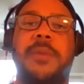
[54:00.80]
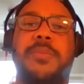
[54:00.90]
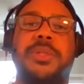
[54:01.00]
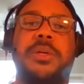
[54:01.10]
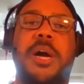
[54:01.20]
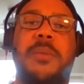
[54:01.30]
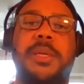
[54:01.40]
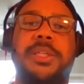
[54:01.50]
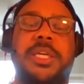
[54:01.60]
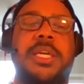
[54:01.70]
to
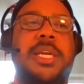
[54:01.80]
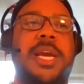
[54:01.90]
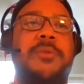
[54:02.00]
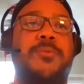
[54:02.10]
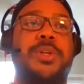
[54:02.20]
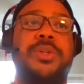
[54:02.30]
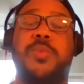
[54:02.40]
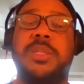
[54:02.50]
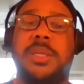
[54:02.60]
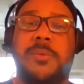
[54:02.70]
accomplish, and what
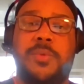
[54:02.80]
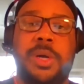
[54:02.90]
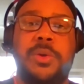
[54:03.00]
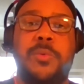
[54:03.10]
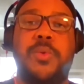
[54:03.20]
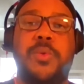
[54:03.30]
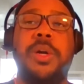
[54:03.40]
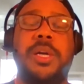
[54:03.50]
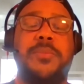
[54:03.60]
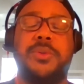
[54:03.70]
you
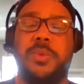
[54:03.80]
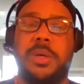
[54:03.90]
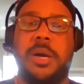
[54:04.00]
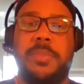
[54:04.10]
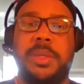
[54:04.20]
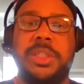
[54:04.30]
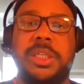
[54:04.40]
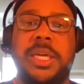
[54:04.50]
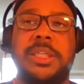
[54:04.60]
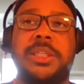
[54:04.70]
weren't able to accomplish, and
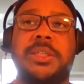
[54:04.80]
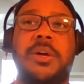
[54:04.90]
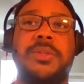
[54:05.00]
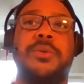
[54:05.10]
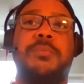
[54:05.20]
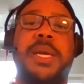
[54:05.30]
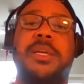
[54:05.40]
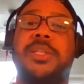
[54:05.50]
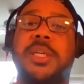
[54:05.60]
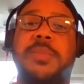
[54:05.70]
then just also make
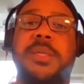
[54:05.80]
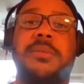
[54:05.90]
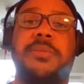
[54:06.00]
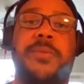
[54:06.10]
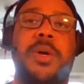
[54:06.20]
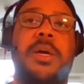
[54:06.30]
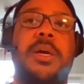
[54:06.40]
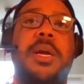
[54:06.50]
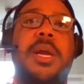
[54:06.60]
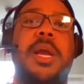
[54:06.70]
adjustments for
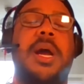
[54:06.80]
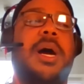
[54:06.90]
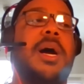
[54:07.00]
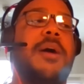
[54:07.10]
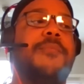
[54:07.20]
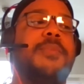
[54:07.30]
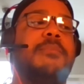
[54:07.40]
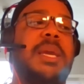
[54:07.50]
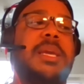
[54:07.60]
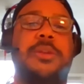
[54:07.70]

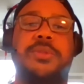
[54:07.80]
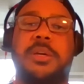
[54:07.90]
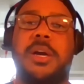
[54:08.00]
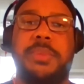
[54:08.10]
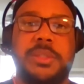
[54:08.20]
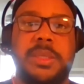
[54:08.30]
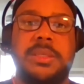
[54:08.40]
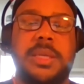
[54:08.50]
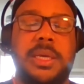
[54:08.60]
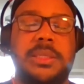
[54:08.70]
making those accomplishments
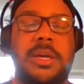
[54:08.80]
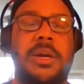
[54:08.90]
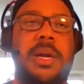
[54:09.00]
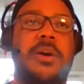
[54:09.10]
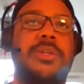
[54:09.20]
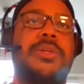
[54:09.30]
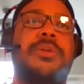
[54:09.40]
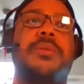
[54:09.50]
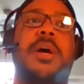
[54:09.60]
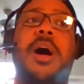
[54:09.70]
next year. And
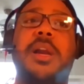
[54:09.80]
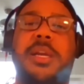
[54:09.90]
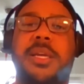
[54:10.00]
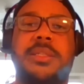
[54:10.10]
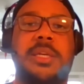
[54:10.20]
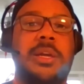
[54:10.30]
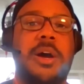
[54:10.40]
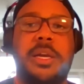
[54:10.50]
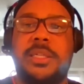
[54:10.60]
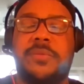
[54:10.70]
also the holidays. So the
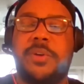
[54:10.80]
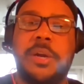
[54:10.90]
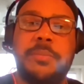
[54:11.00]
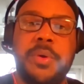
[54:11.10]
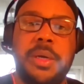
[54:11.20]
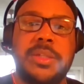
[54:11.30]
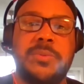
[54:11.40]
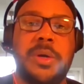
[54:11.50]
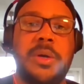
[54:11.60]
holidays are very important as well.